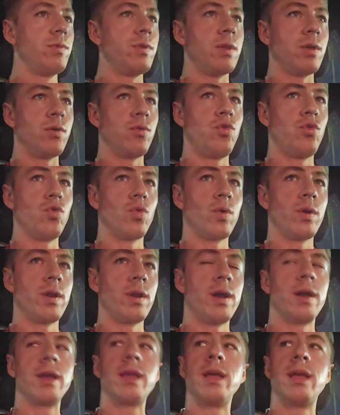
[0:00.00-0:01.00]
You know, door
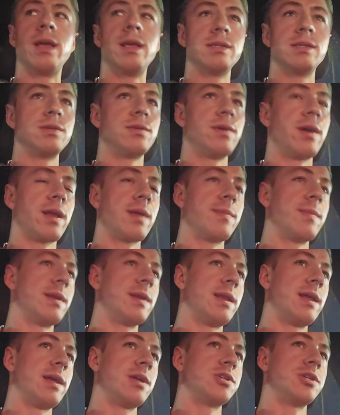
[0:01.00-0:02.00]
knocking is a
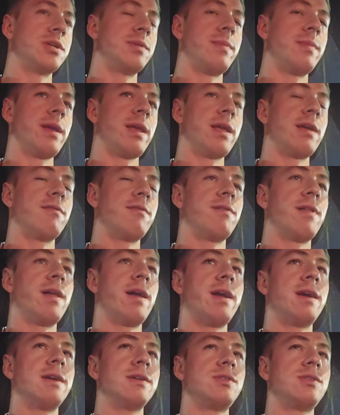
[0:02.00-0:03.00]
recommendation, making
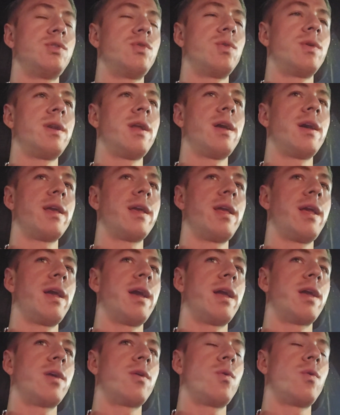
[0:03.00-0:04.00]
flyers. Door
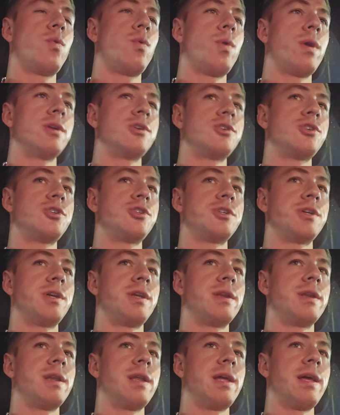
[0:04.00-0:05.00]
knocking, I
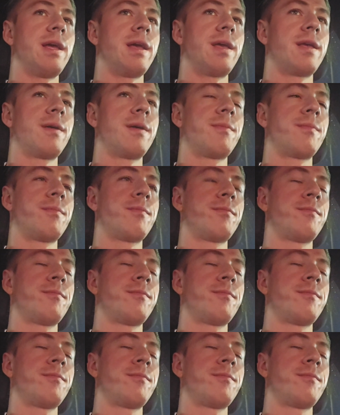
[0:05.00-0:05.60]
question, like,